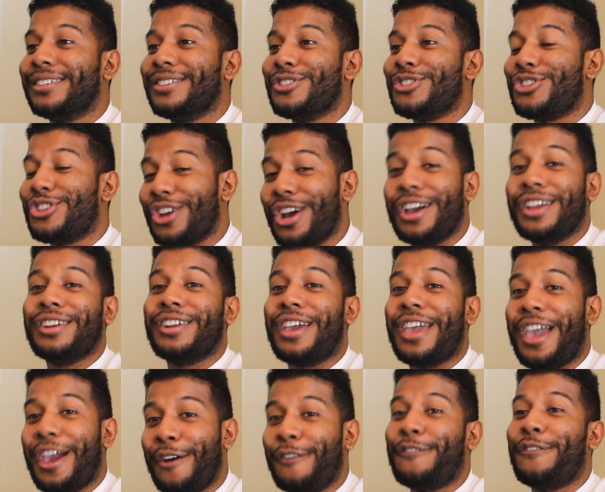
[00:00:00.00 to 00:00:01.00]
Shut
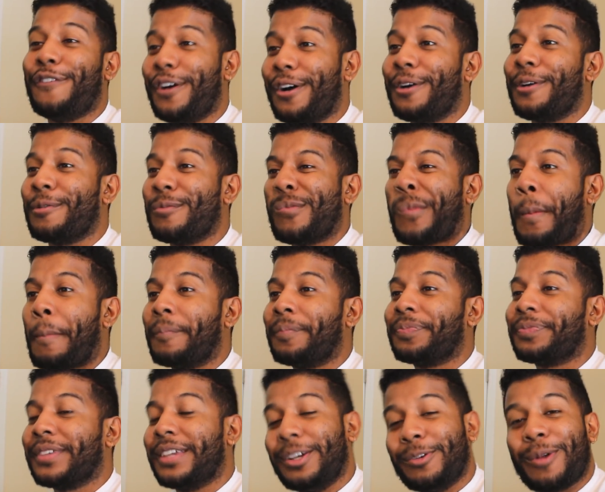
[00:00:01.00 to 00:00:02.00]
the F up.
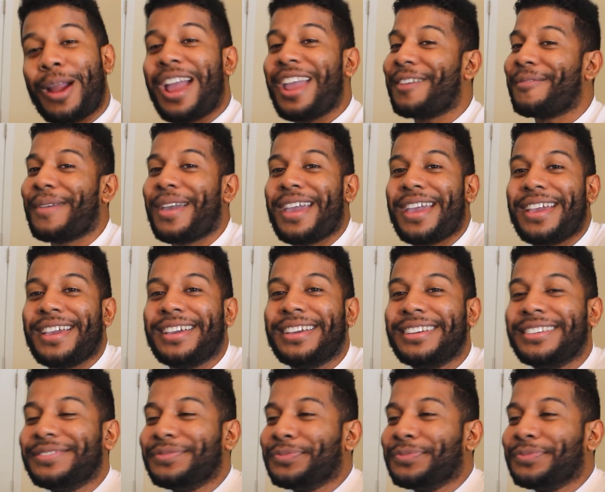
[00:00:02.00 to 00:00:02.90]
He right, man.